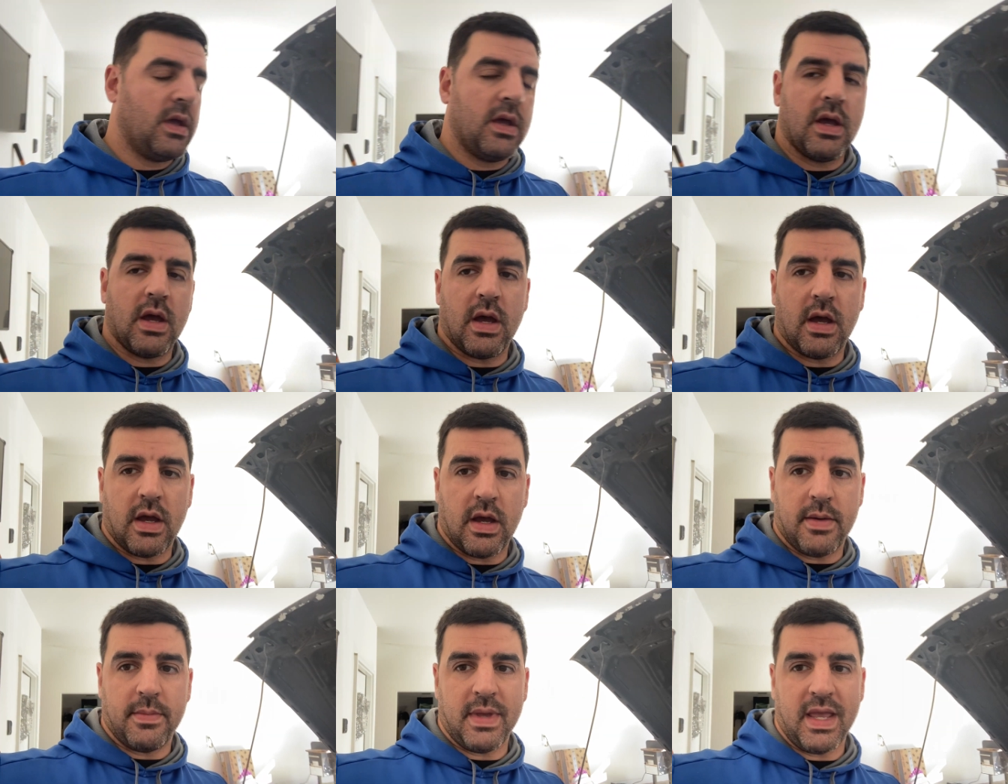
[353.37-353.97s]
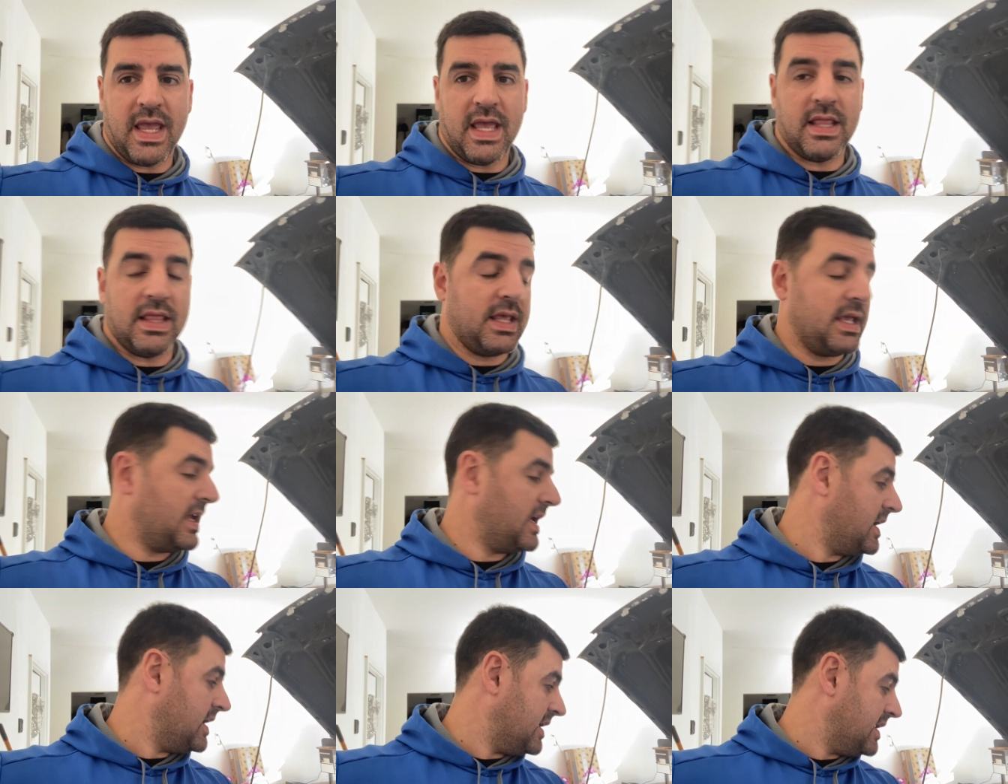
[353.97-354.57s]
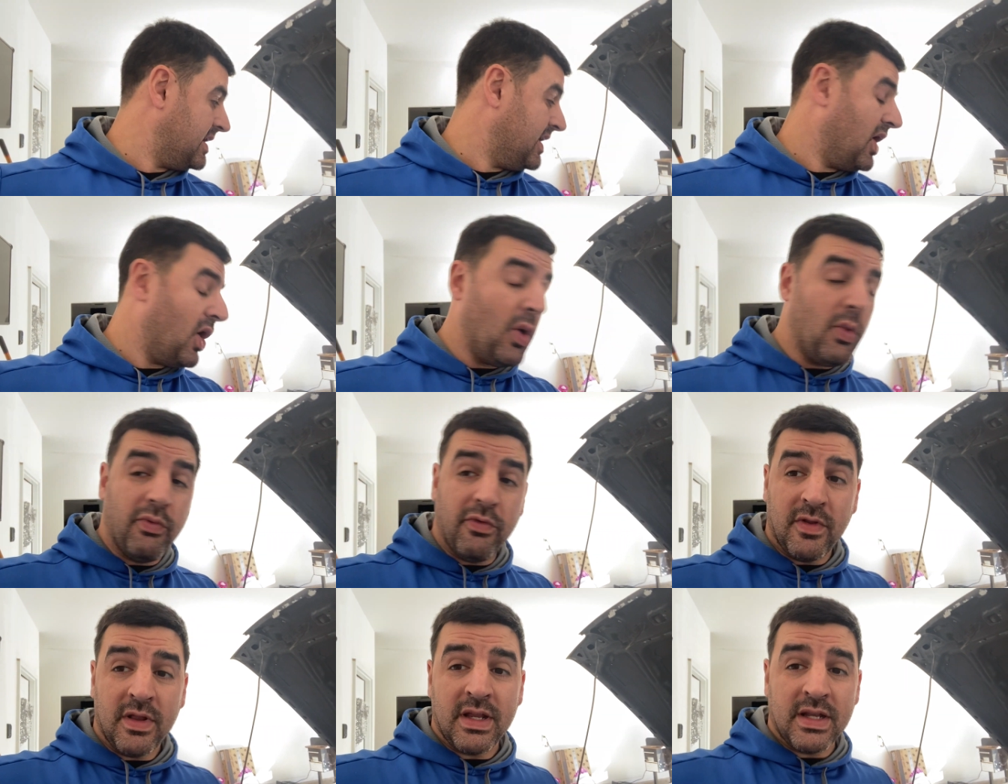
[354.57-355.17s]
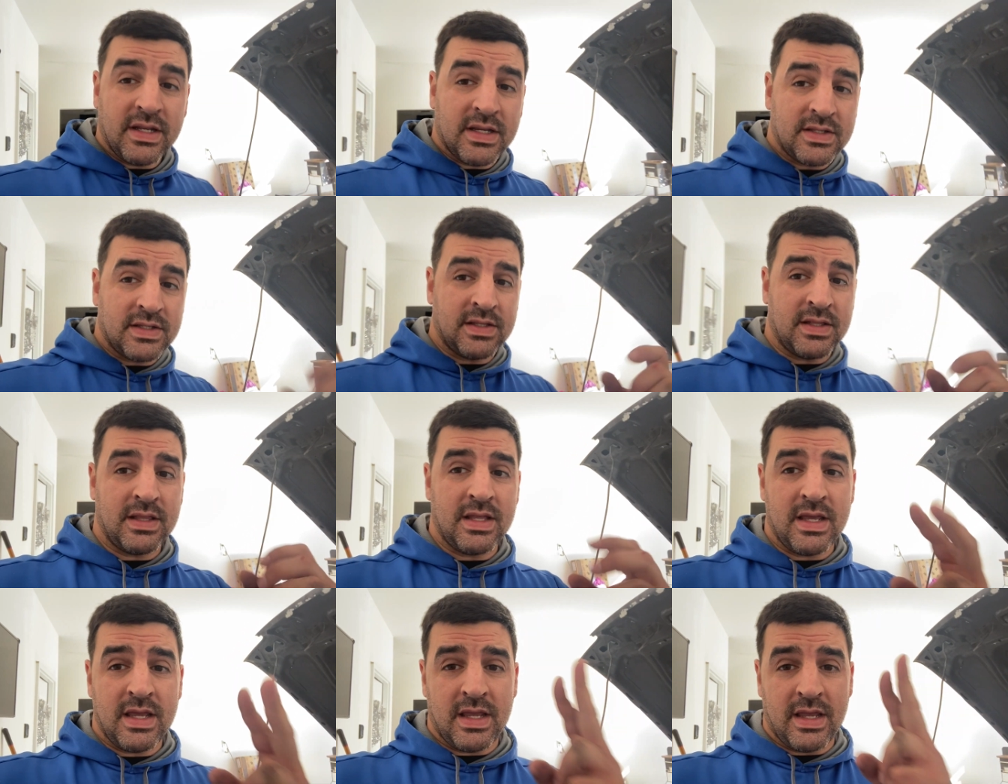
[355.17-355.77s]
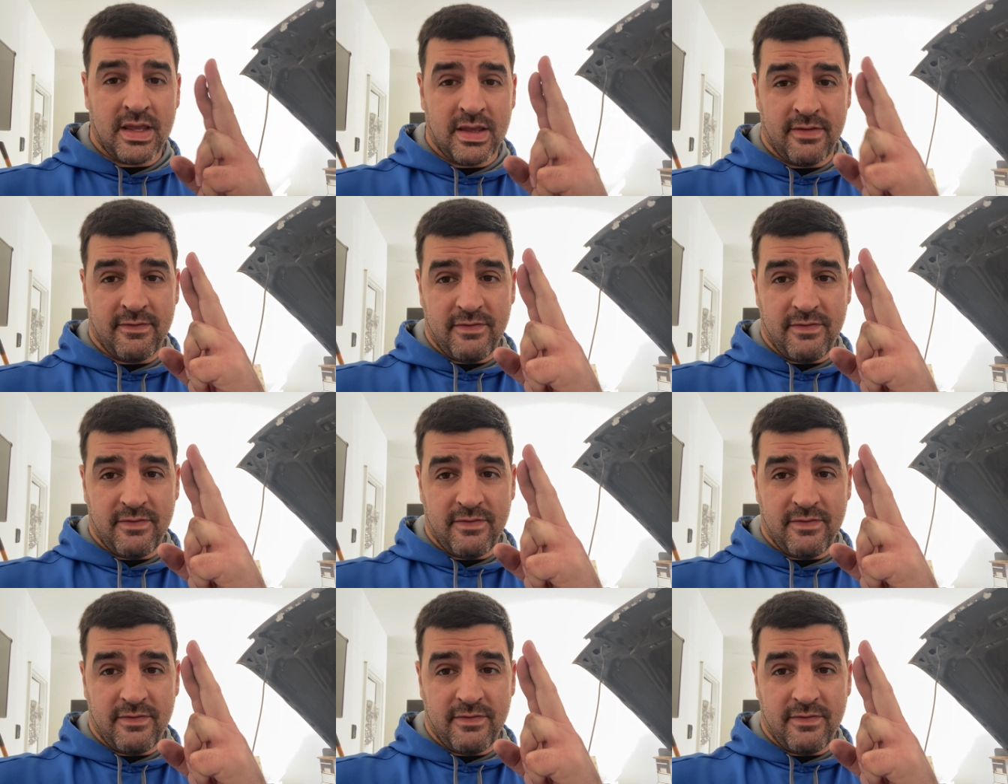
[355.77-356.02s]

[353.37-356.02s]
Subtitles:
and then hopefully it doesn't leak.